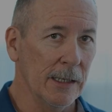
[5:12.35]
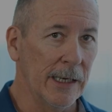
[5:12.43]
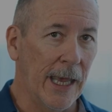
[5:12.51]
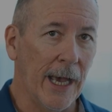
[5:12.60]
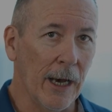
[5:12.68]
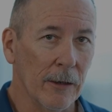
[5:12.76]

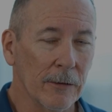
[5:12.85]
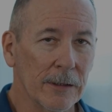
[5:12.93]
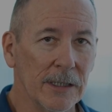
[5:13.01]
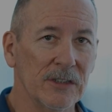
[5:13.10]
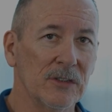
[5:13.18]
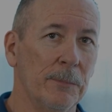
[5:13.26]
Now
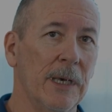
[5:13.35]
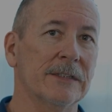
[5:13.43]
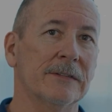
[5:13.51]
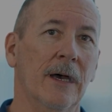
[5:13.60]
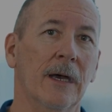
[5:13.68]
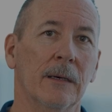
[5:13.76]
is the
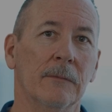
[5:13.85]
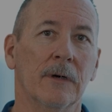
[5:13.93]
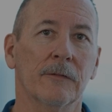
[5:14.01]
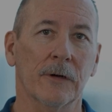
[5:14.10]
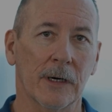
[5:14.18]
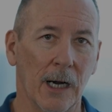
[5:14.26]
best time
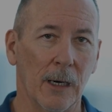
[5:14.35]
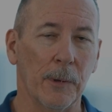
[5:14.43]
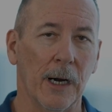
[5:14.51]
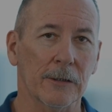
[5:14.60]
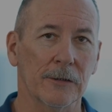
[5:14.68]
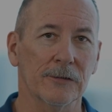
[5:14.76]
for
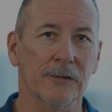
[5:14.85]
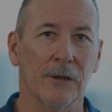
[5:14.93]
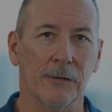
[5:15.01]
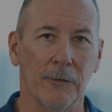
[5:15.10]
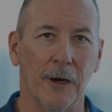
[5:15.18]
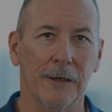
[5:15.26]
chiropractors to
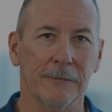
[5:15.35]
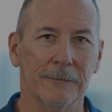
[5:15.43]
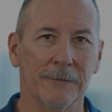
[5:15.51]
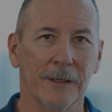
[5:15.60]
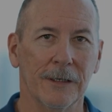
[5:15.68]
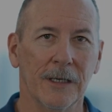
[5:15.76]
thrive.
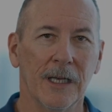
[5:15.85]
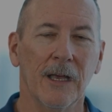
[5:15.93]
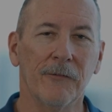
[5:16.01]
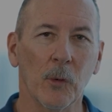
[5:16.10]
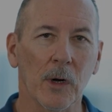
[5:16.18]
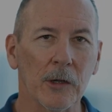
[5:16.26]

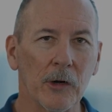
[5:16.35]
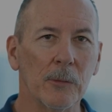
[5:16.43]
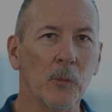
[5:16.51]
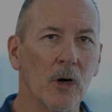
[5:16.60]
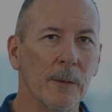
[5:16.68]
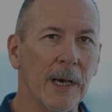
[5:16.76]
If you want to learn
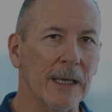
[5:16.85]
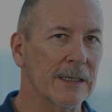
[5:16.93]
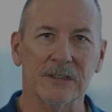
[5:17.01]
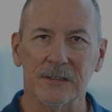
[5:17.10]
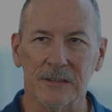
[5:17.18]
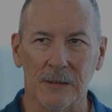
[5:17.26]
more about
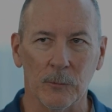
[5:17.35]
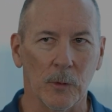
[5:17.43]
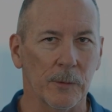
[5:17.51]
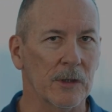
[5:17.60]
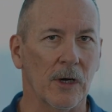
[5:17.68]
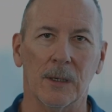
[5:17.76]
this, is
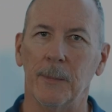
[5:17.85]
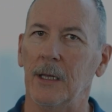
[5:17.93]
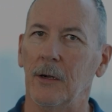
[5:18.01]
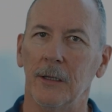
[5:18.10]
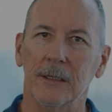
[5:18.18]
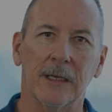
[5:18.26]
what we talk
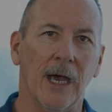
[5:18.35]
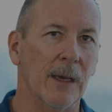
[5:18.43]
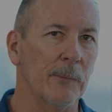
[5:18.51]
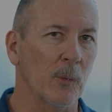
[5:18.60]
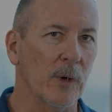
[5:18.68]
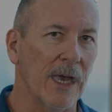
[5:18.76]
about all the
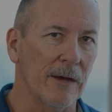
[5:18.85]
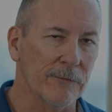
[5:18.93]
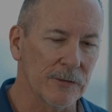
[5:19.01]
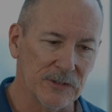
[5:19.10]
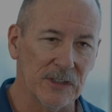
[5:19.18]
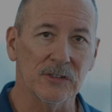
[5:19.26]
time, and we have
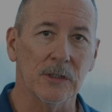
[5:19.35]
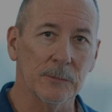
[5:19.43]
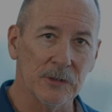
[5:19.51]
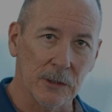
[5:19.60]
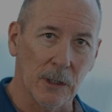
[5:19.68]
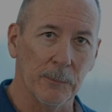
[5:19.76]

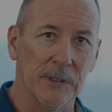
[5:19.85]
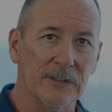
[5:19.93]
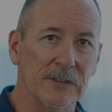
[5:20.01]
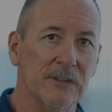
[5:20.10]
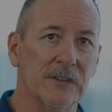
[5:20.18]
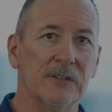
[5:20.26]
systems in our
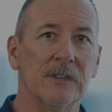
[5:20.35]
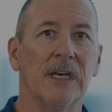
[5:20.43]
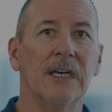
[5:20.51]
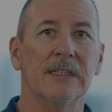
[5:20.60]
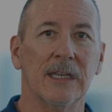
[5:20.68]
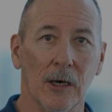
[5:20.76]
businesses
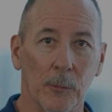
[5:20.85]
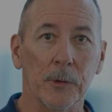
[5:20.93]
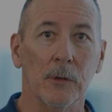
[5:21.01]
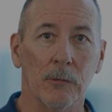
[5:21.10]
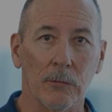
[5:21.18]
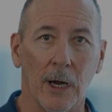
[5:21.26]
to help
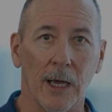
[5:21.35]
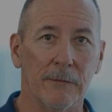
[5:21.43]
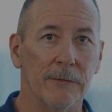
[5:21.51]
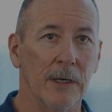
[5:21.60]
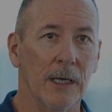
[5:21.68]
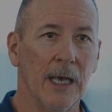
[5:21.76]
you
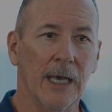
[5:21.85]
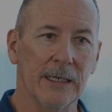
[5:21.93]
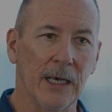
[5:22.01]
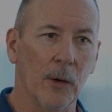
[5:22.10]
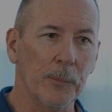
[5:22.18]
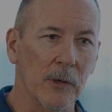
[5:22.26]
thrive and
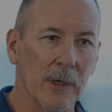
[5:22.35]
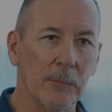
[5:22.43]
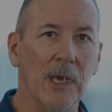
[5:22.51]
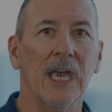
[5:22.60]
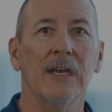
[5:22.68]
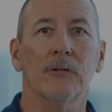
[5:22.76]
to help you get
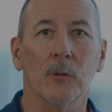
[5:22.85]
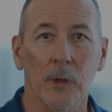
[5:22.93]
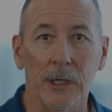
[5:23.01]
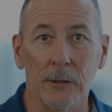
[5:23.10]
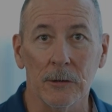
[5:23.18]
paid for what you